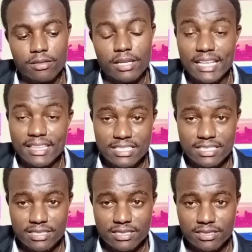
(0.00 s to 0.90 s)
and the T.
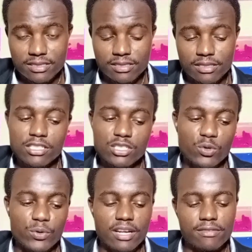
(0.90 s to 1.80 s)
So
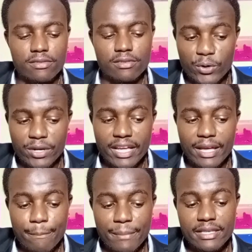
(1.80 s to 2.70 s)
we have do, re,
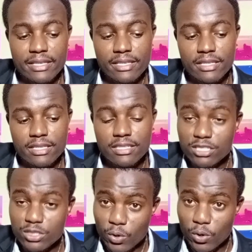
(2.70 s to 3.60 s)
mi,
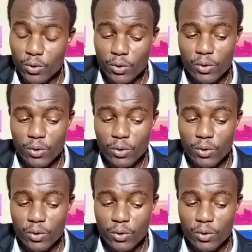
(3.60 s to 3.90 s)
so,